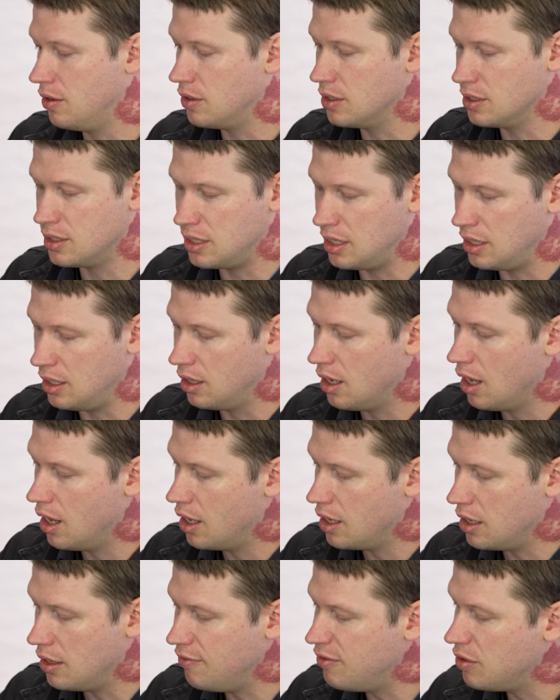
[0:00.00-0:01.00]
You can see
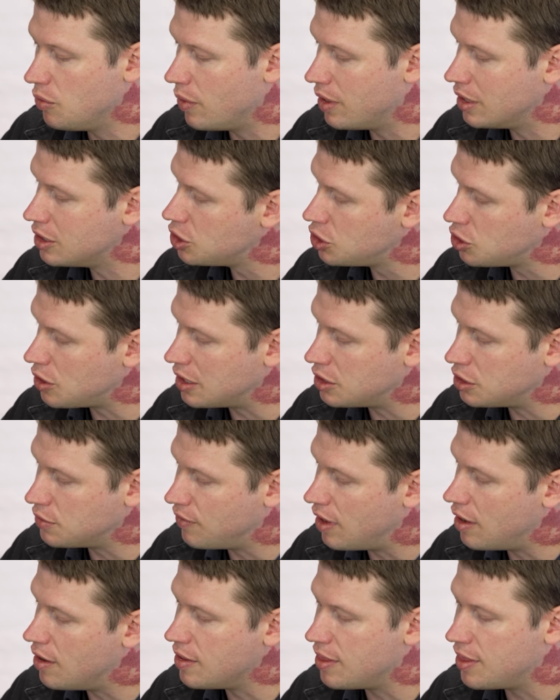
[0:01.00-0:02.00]
even when it's
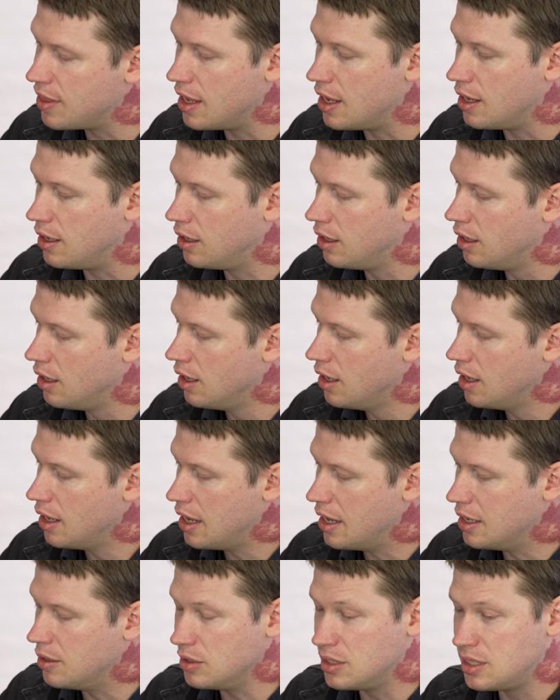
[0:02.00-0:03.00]
stretched very thin,
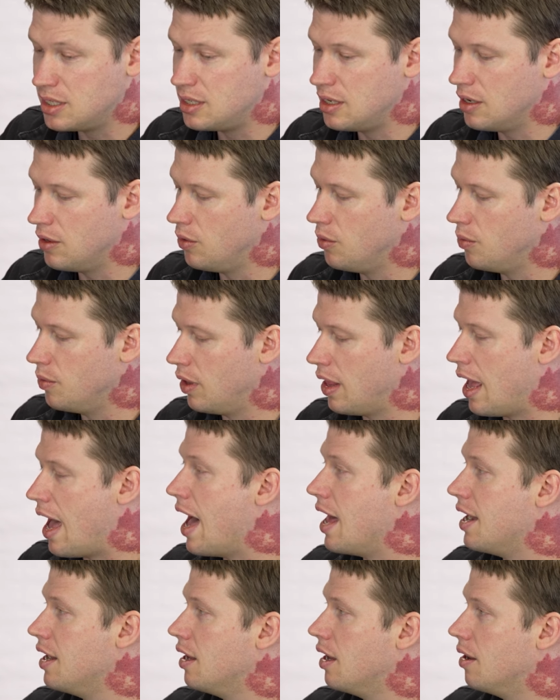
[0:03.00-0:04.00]
it still will
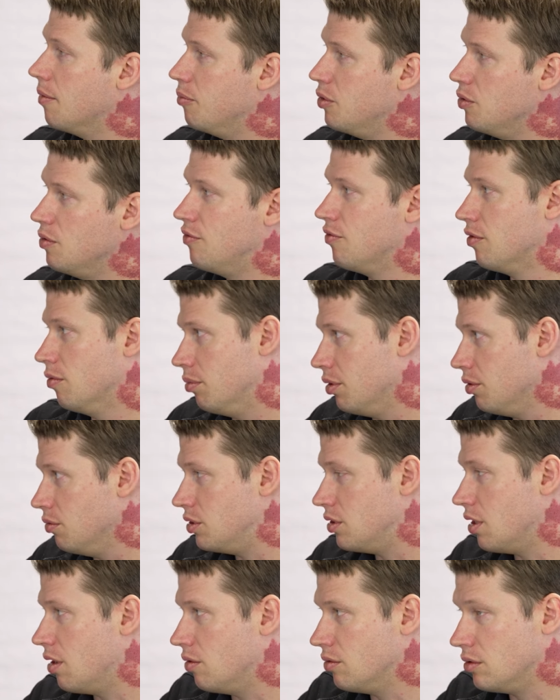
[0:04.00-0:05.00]
add a beautiful
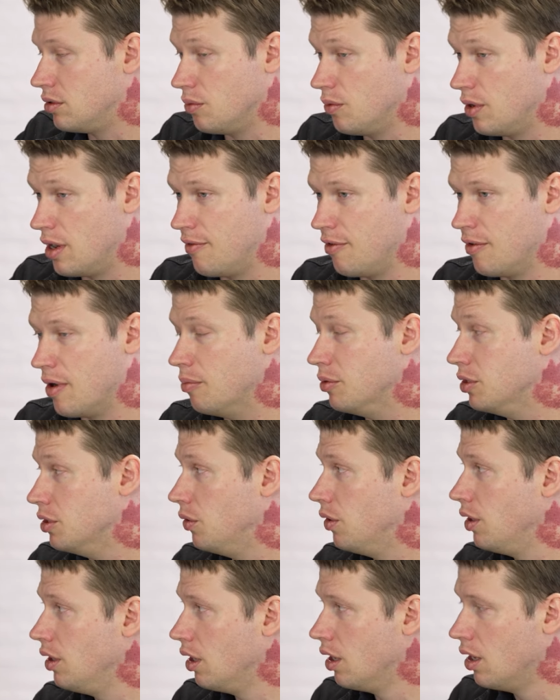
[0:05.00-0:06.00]
blue tone to whatever I'm doing.